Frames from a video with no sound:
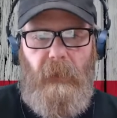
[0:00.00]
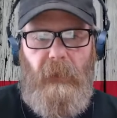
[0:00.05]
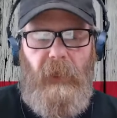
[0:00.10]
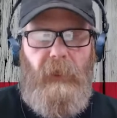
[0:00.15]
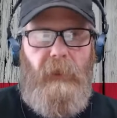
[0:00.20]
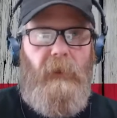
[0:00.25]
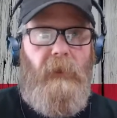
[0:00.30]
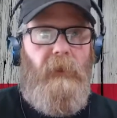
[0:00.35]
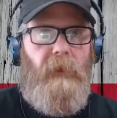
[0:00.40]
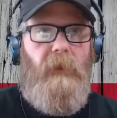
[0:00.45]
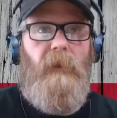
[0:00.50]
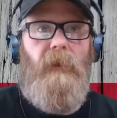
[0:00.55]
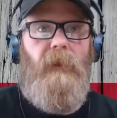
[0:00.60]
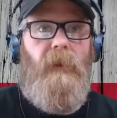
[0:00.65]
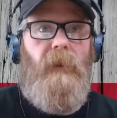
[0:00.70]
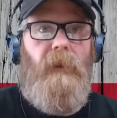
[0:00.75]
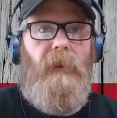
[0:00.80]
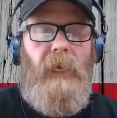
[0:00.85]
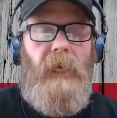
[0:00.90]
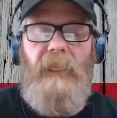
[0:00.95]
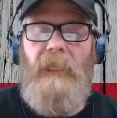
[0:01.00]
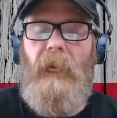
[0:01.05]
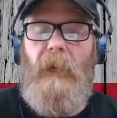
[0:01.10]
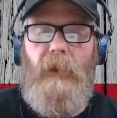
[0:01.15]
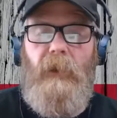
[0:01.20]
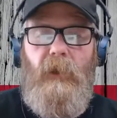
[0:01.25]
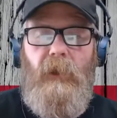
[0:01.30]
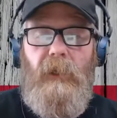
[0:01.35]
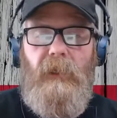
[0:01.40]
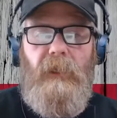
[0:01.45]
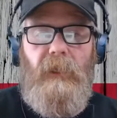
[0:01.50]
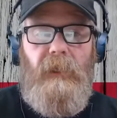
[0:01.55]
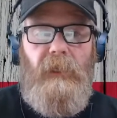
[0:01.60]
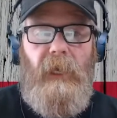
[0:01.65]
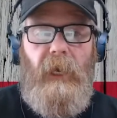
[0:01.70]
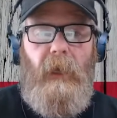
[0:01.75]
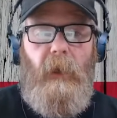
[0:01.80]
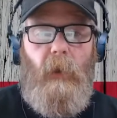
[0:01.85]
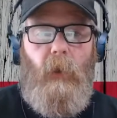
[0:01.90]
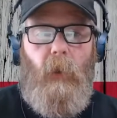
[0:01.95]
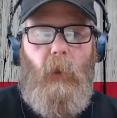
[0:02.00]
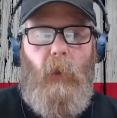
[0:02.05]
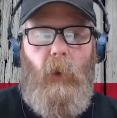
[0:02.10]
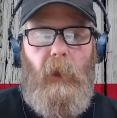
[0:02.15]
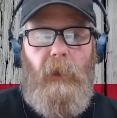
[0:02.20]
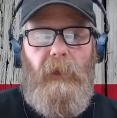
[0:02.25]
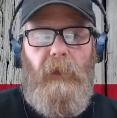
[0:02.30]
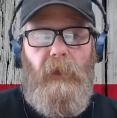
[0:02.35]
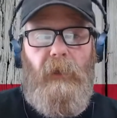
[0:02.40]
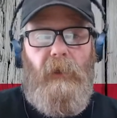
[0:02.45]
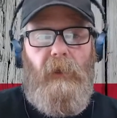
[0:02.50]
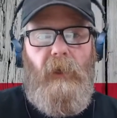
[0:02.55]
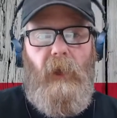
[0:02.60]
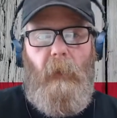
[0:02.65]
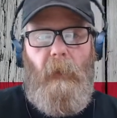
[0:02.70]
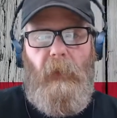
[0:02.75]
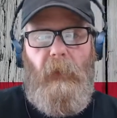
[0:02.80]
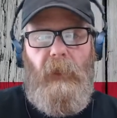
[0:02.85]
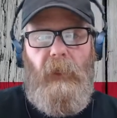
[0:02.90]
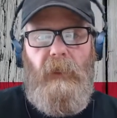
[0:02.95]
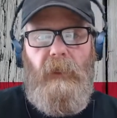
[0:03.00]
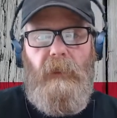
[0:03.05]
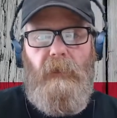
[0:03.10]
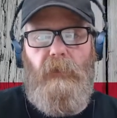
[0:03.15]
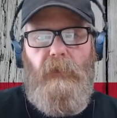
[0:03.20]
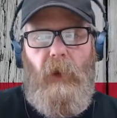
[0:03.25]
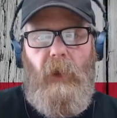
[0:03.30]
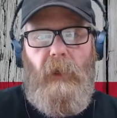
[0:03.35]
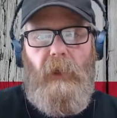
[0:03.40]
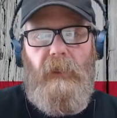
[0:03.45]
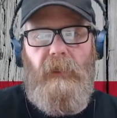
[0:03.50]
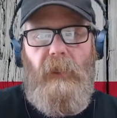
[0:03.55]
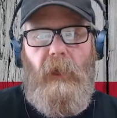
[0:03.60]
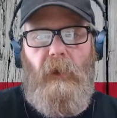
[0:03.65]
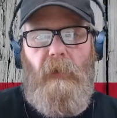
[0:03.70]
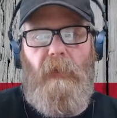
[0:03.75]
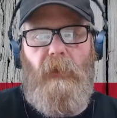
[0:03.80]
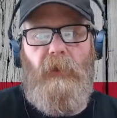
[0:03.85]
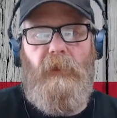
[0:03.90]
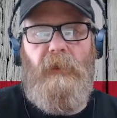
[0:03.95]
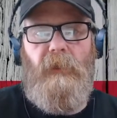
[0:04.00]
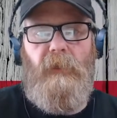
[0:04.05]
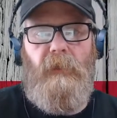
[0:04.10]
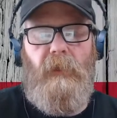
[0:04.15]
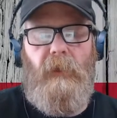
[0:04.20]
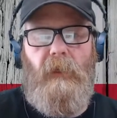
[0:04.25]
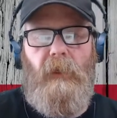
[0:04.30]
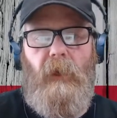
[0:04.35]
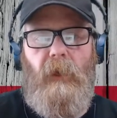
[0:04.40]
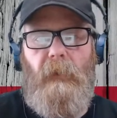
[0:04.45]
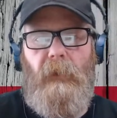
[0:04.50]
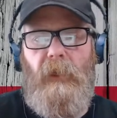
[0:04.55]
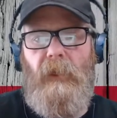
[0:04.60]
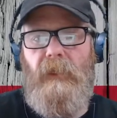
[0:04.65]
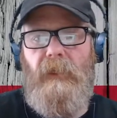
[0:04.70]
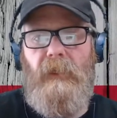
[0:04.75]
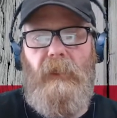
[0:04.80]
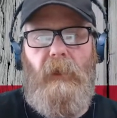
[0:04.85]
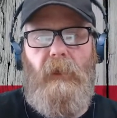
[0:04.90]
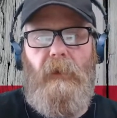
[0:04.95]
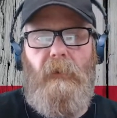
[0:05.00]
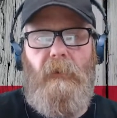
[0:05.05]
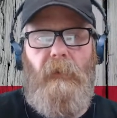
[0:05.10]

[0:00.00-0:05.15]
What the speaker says: I mean, that's how you get to tell what the good companies' products are versus the companies that